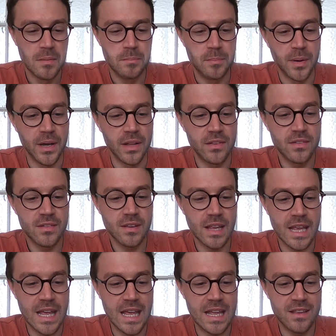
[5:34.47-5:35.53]
But
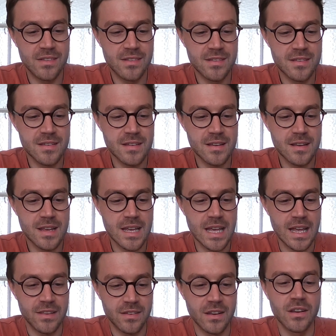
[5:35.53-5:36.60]
it's
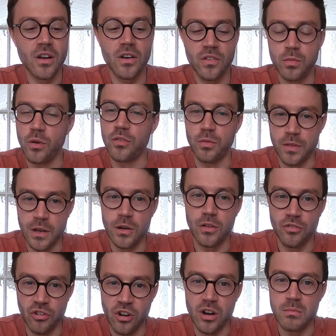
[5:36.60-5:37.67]
a nice watch with a
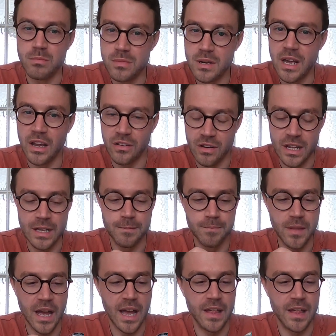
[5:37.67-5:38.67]
lot of charm, actually.